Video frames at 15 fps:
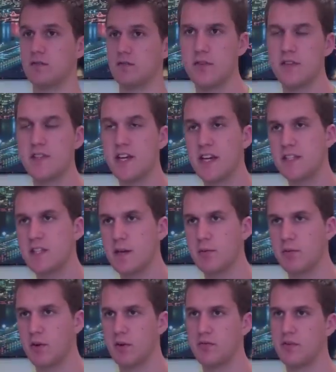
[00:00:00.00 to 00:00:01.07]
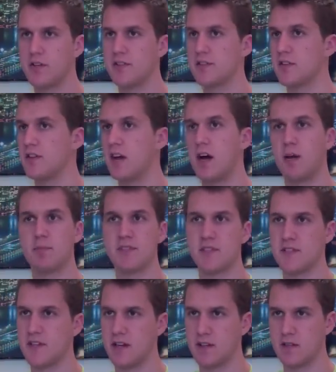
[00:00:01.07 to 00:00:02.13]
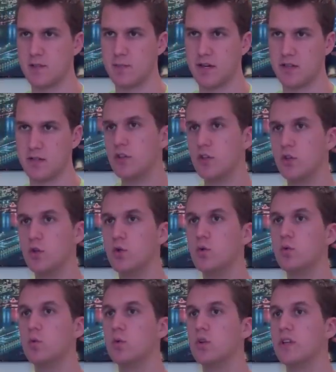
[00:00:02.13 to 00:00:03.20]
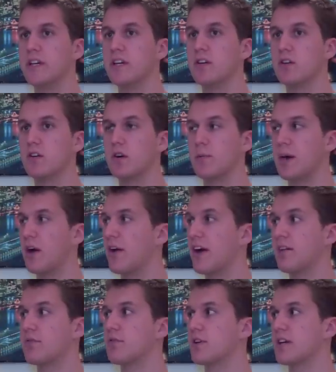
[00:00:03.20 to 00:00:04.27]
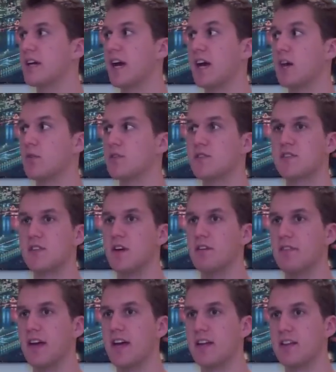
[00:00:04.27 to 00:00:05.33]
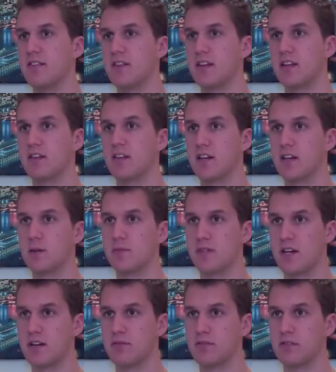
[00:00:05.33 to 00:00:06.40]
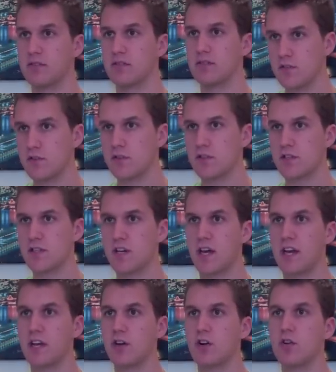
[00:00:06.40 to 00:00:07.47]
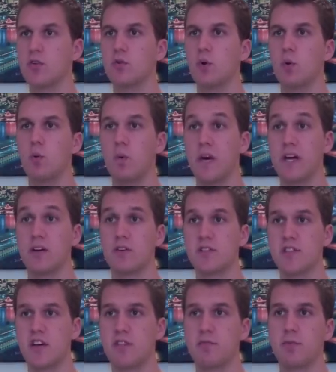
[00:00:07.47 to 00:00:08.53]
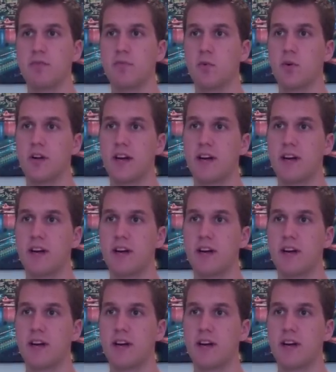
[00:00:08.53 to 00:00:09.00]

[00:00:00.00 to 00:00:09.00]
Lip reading: The second type of girlfriend is on the opposite side of the spectrum. You will hear about every ounce of anything that comes out of her. She's the kind of girl who will weigh herself before and